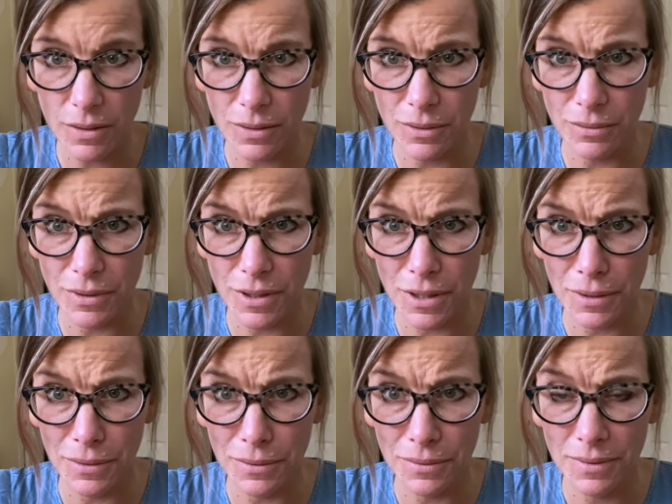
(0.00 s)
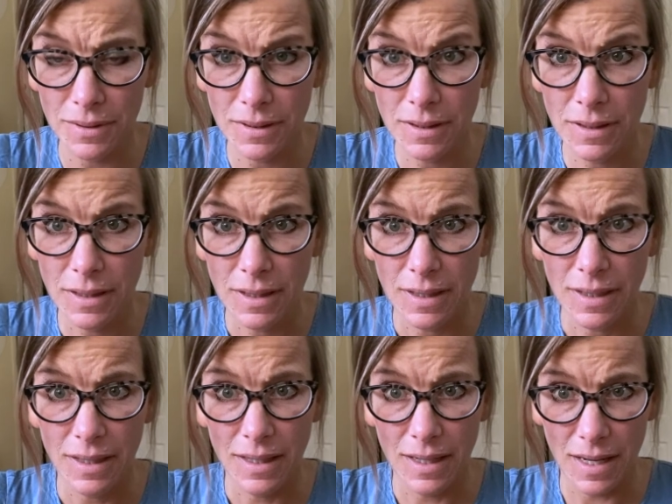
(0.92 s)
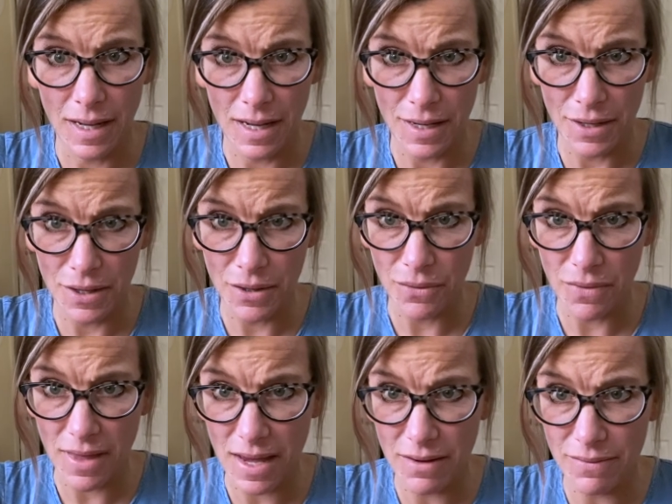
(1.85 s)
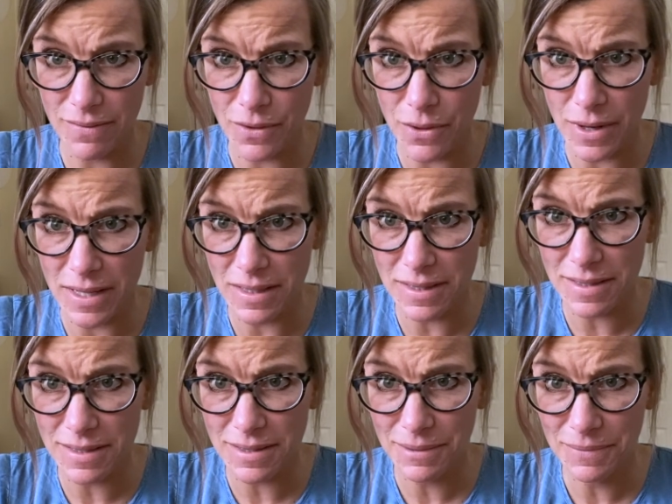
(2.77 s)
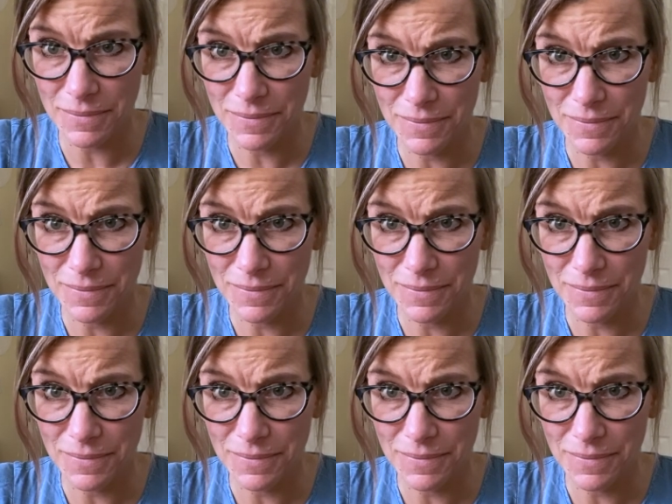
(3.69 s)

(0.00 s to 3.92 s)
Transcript: Oh no, I know that voice.